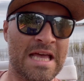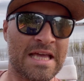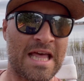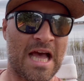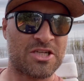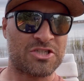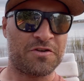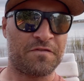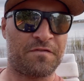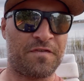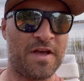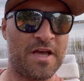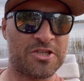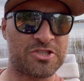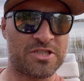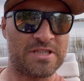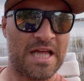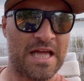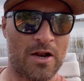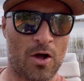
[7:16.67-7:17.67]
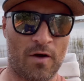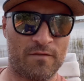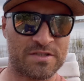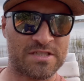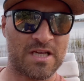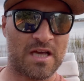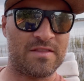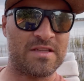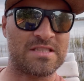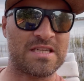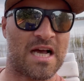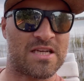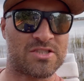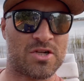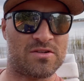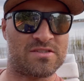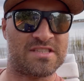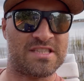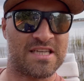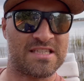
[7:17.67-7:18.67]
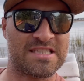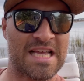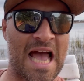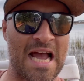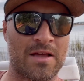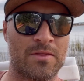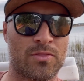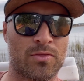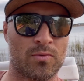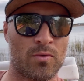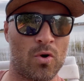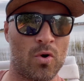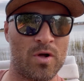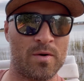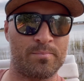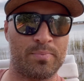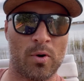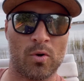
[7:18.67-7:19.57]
catching fish, and then all of a sudden these guys start zigzagging through it,